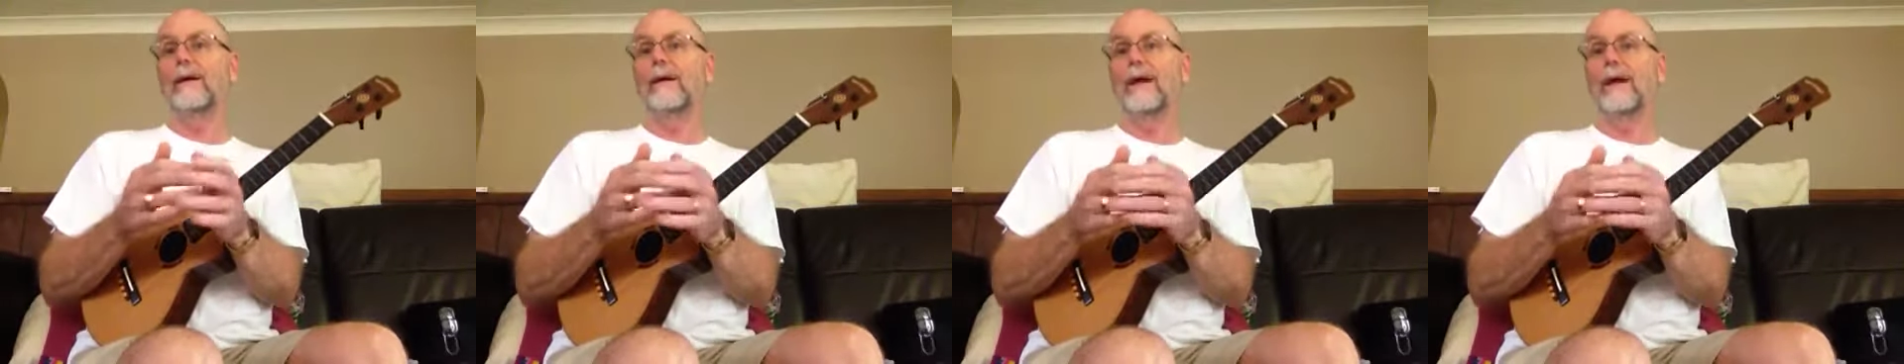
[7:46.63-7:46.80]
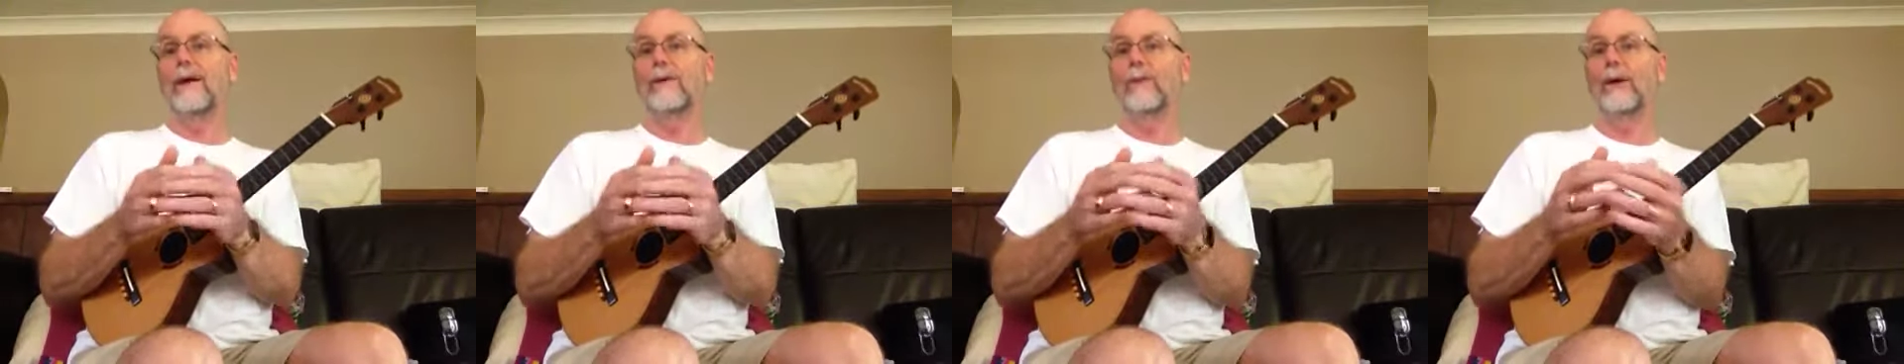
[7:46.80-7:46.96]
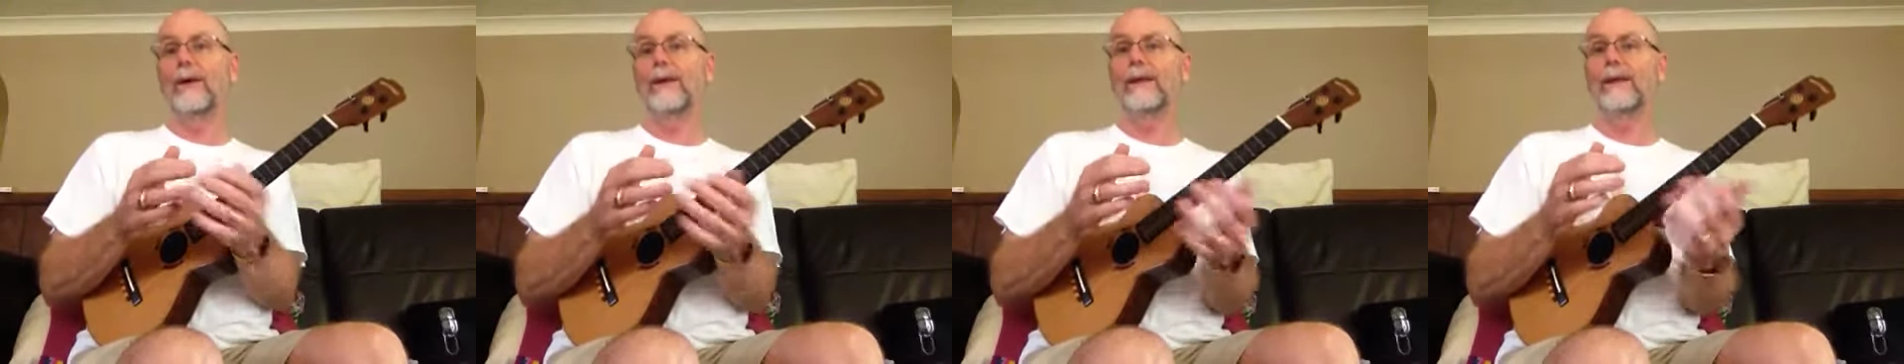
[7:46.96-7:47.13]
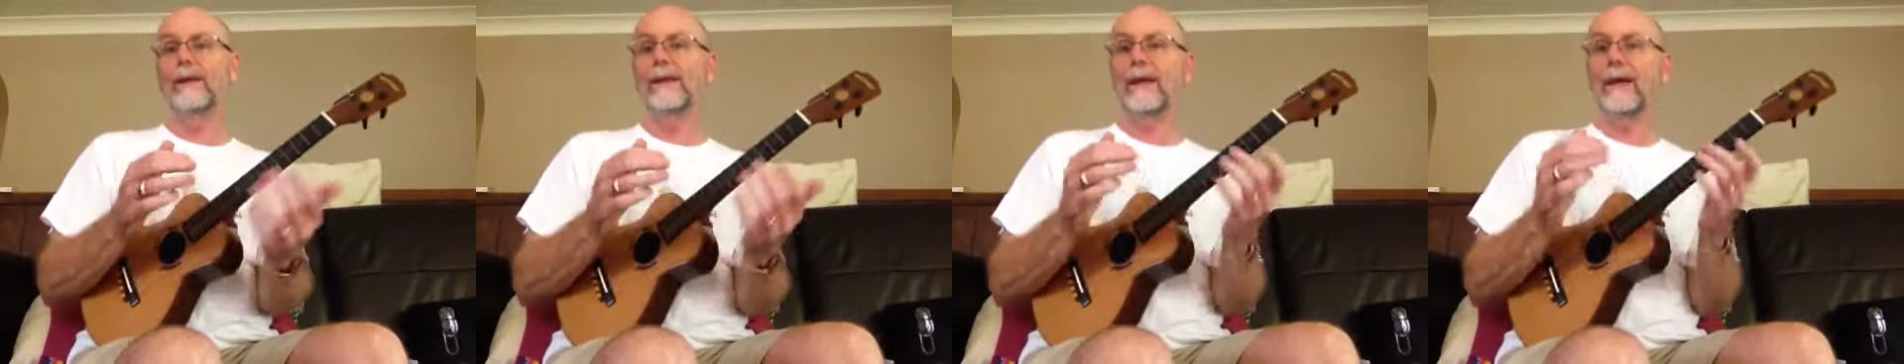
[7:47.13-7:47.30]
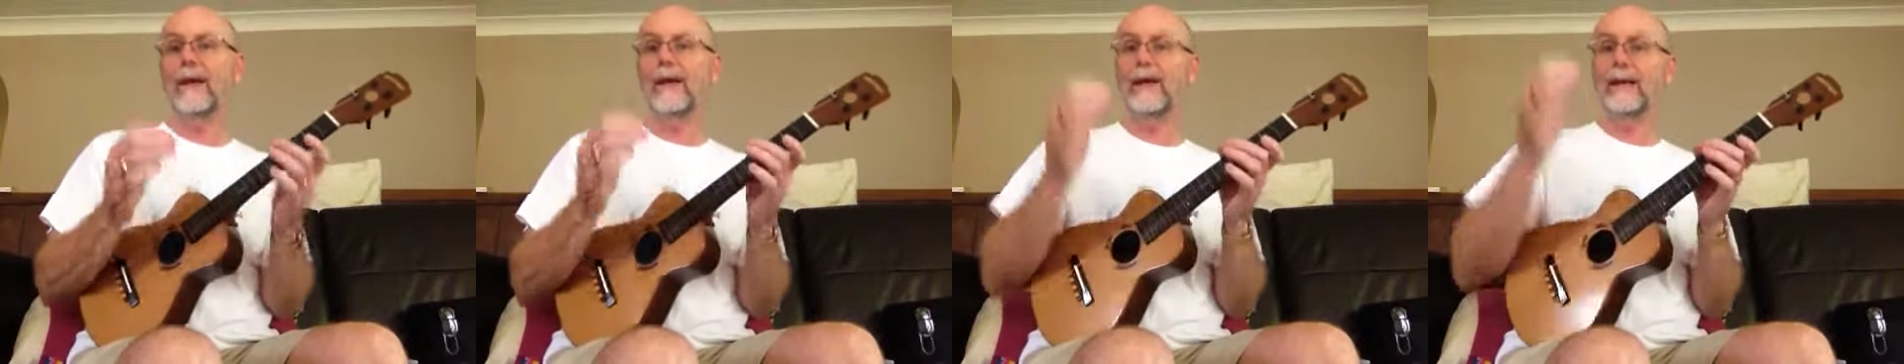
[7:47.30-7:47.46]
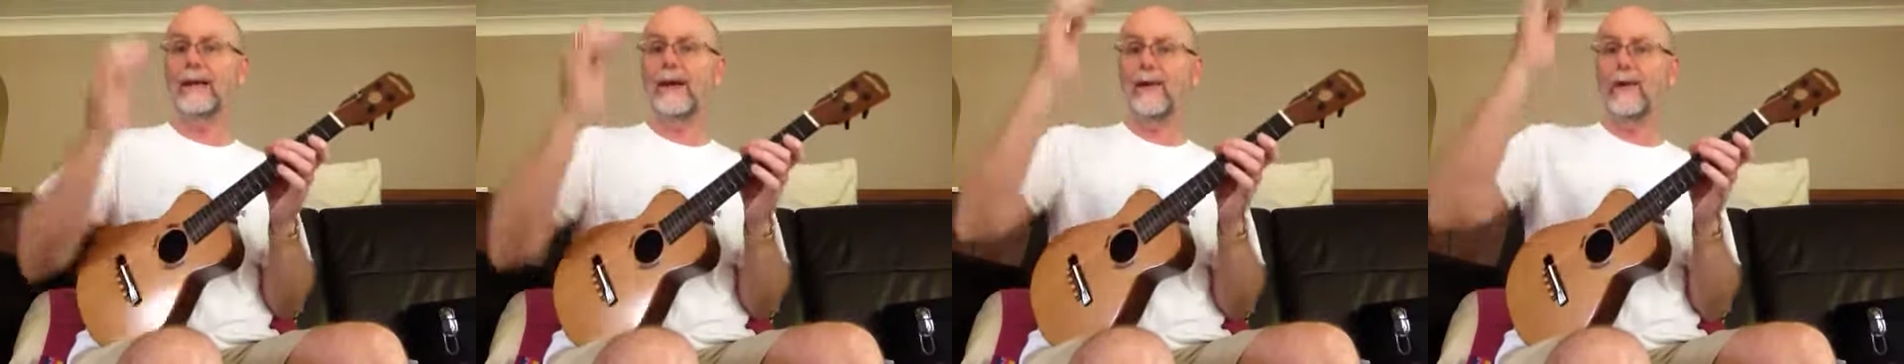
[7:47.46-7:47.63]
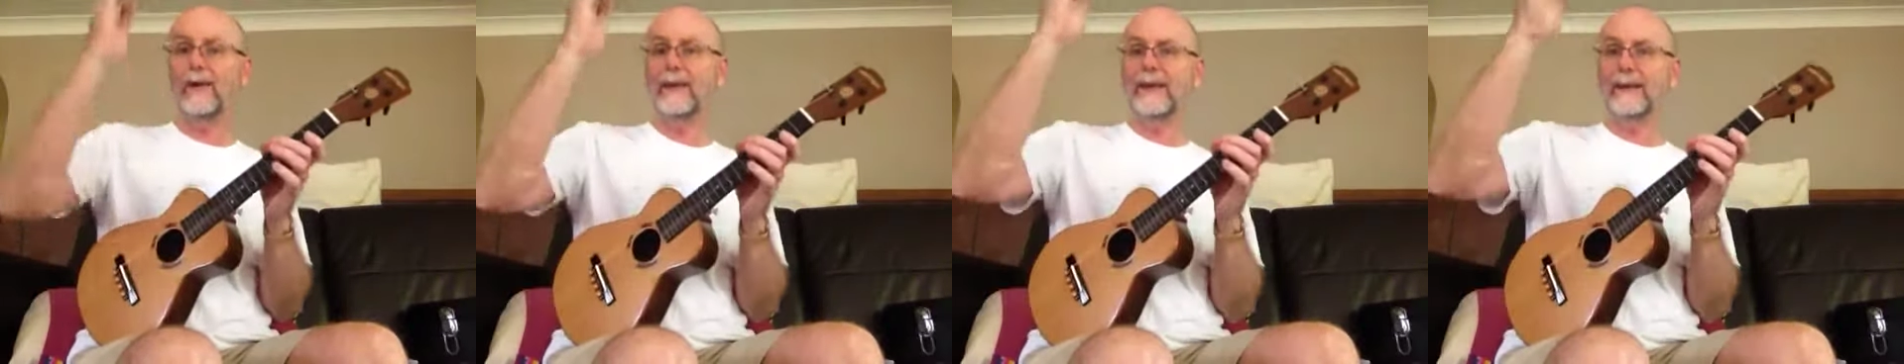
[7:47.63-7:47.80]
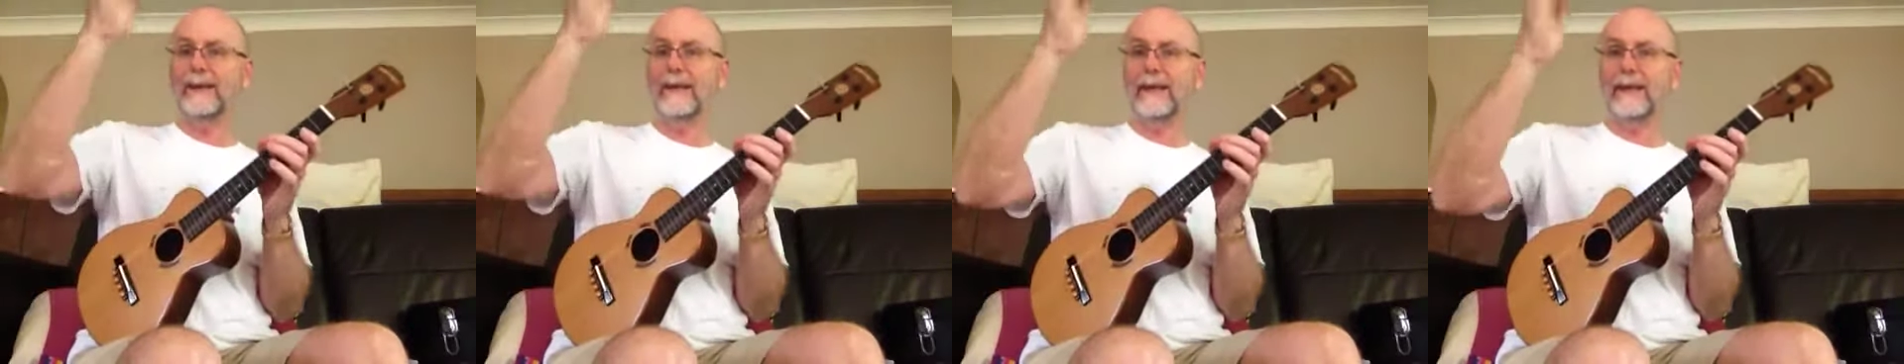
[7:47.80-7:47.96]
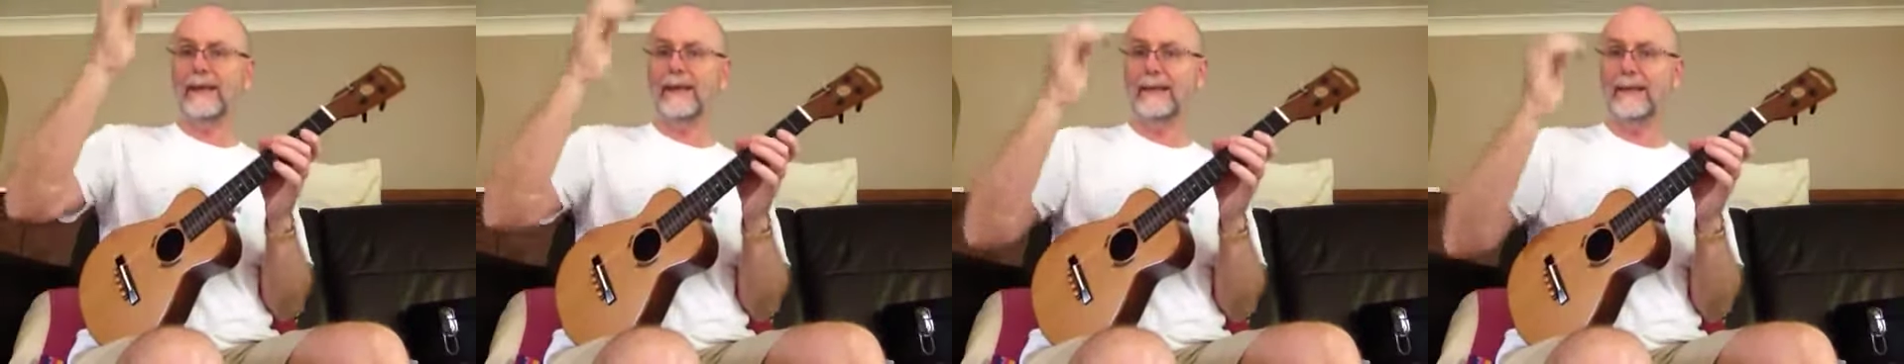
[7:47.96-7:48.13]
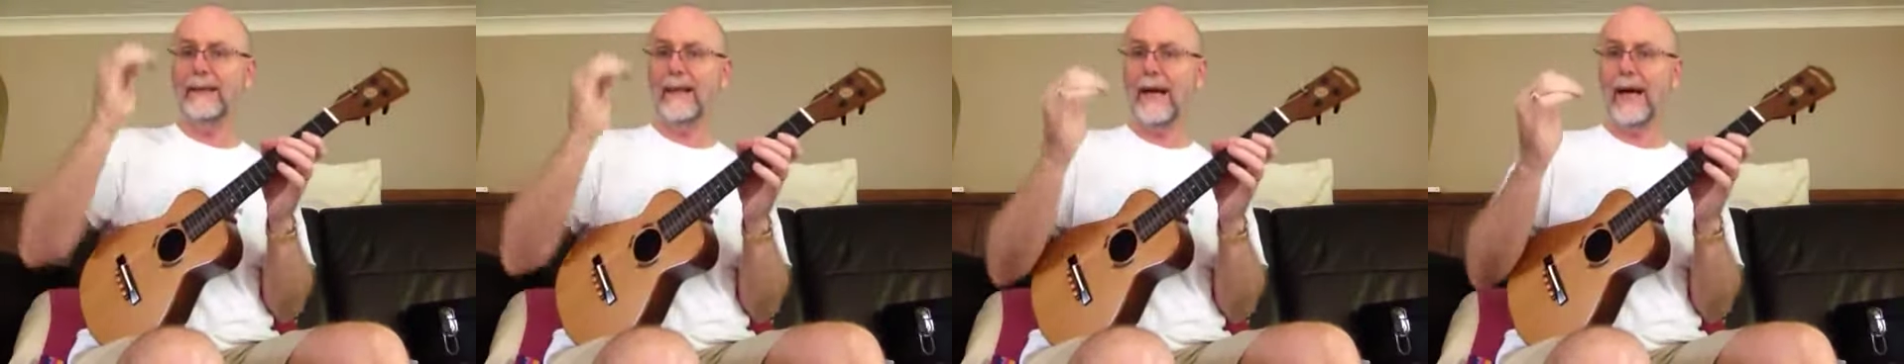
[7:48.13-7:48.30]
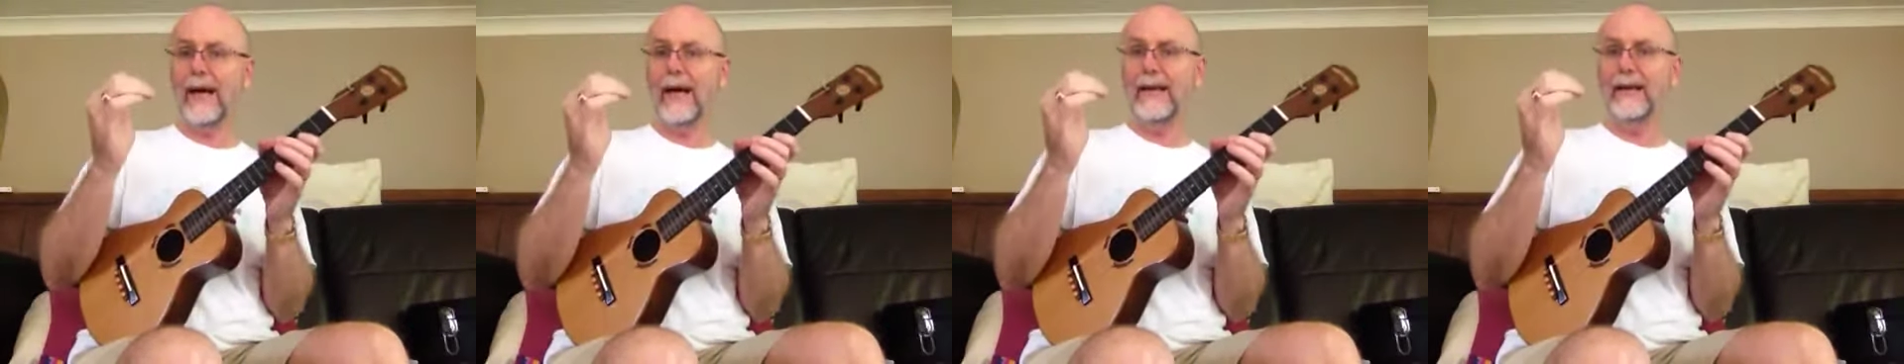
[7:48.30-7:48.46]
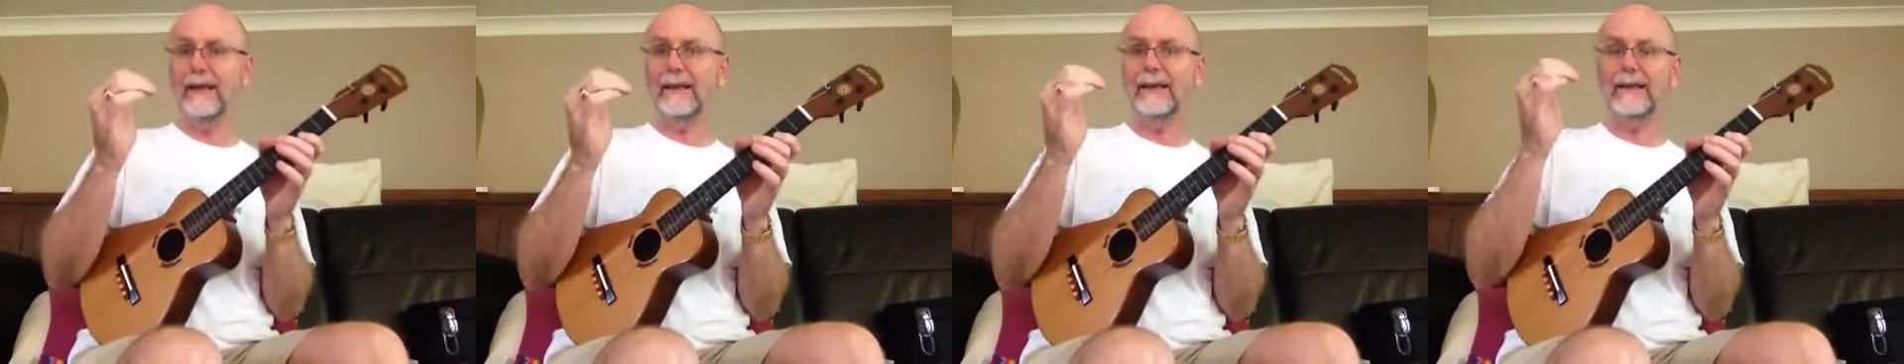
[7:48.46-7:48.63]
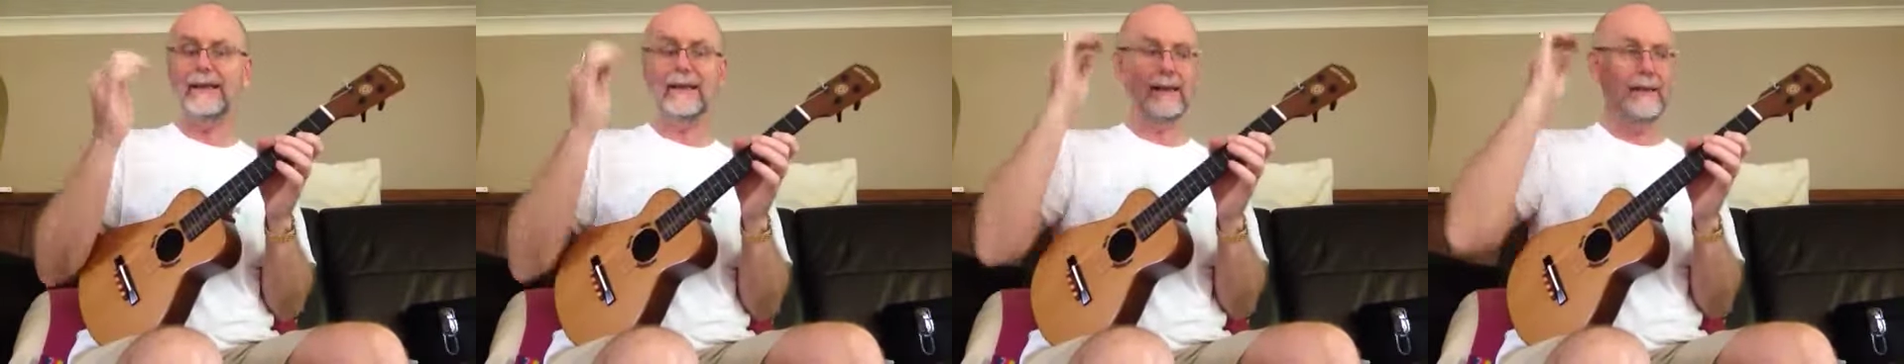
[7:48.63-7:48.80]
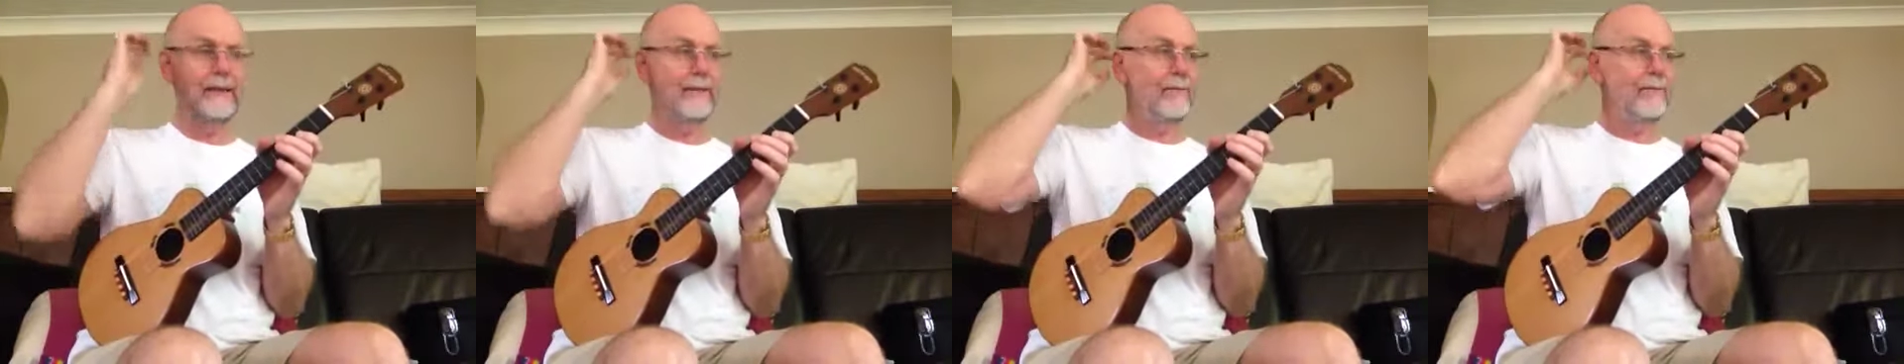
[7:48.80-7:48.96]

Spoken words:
And once again, there are 6/8.